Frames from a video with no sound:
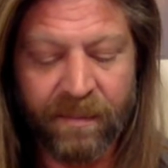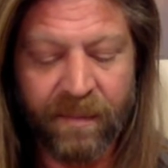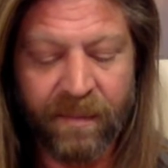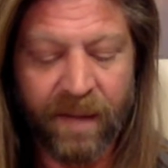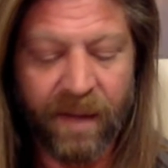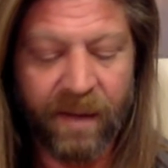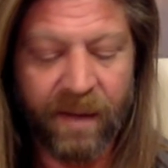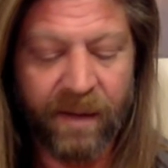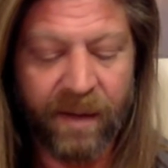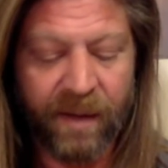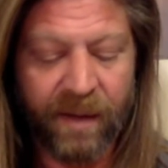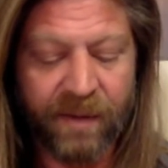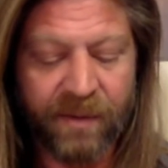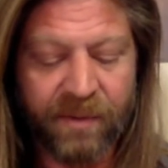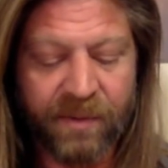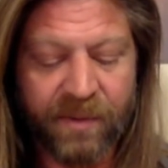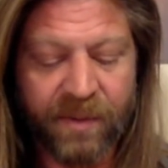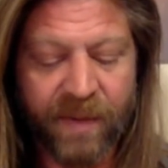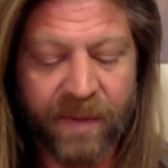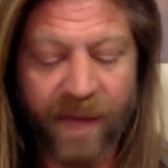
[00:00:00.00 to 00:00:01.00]
Alan answered
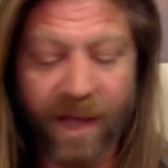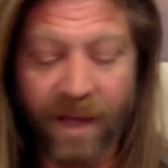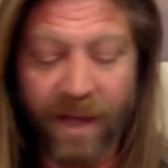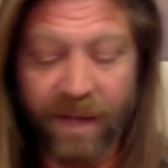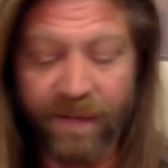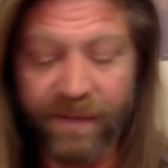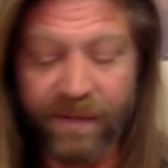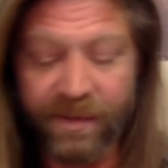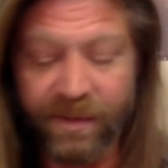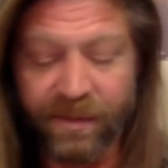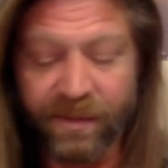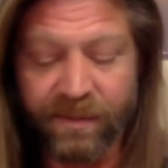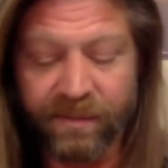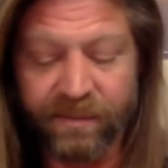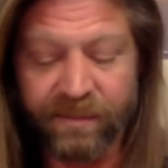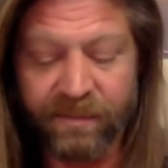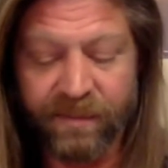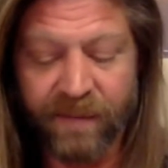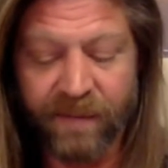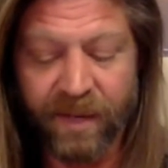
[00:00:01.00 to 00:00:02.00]
with a howl of his own,
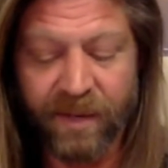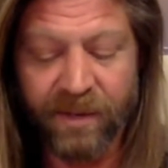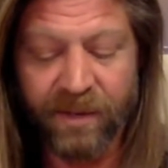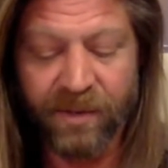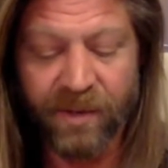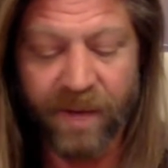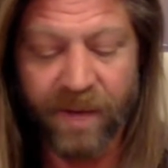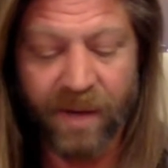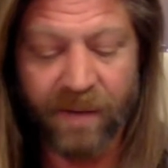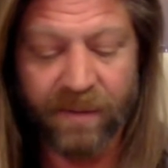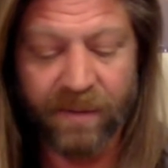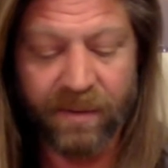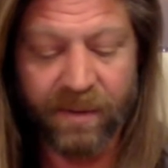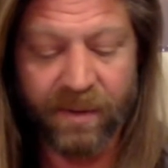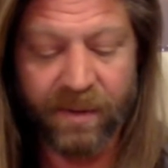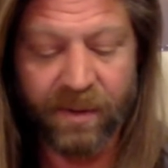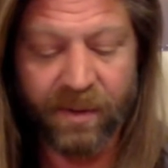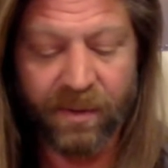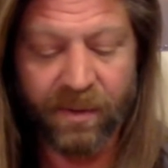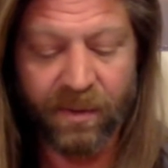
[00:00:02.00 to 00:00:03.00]
and it drowned
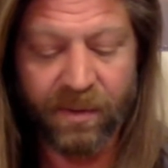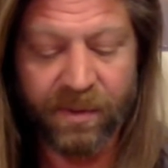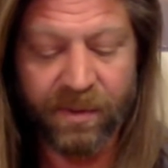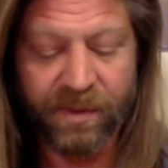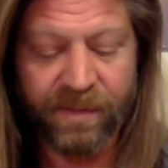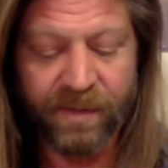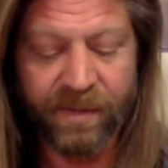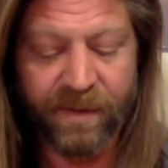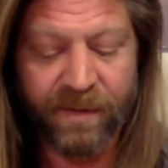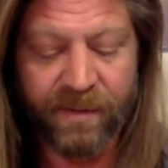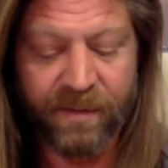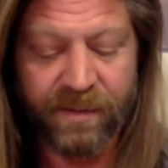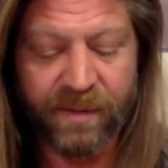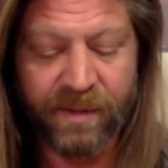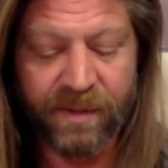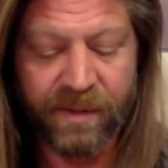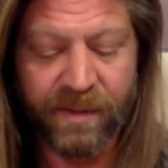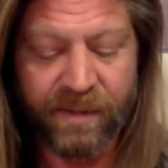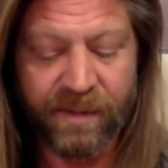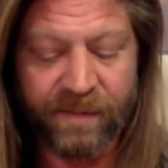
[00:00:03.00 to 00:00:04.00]
in a chorus of others
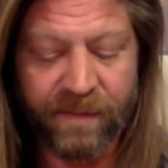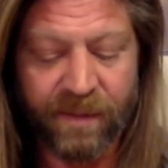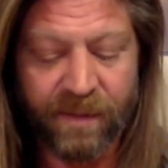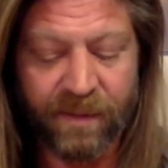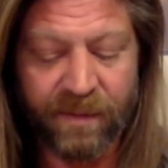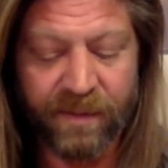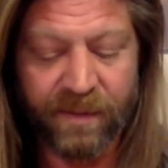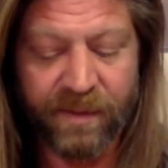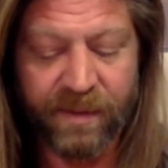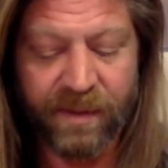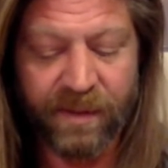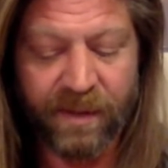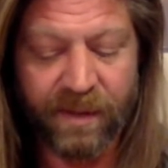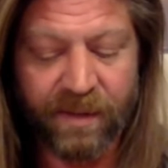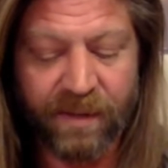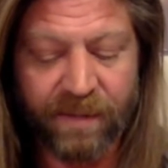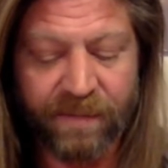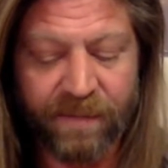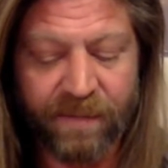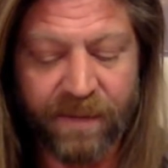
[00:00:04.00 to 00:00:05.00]
as he followed the scent
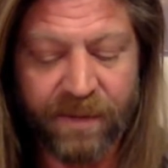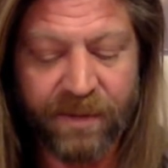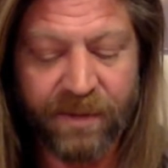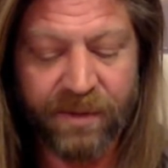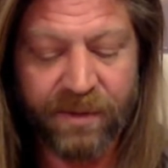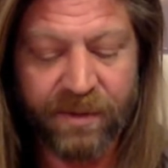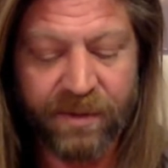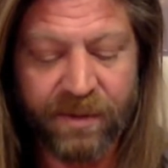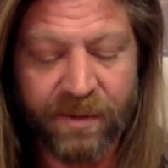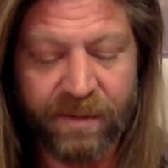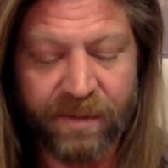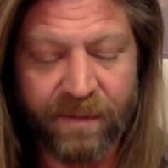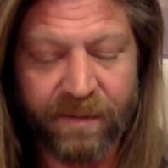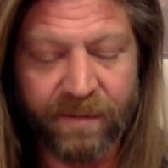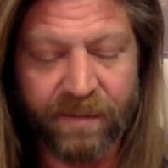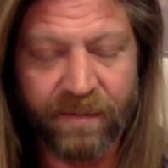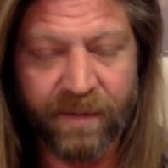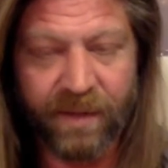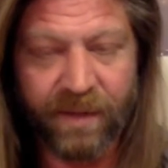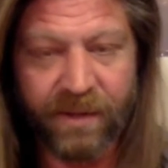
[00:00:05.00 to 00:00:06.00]
of fresh, living
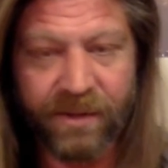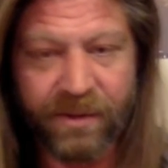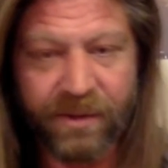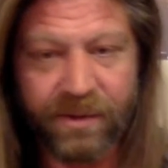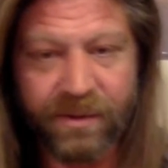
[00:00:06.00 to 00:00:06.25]
flesh.